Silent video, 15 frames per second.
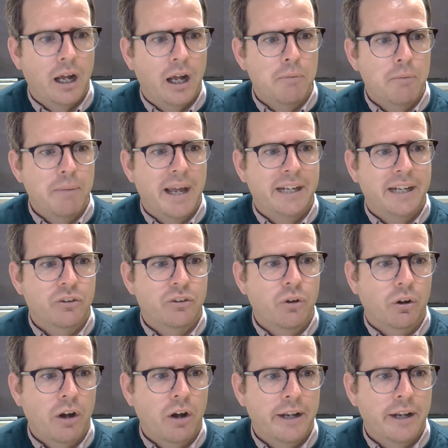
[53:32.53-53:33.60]
Um, and it's
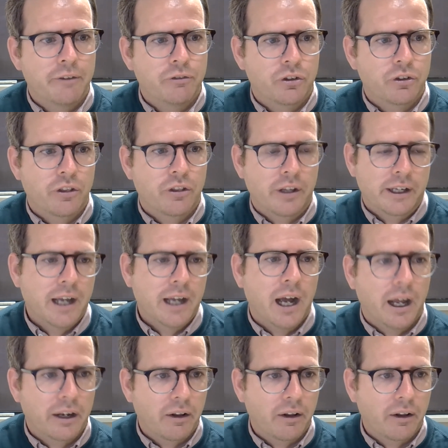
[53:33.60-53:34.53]
not kind of just the gut.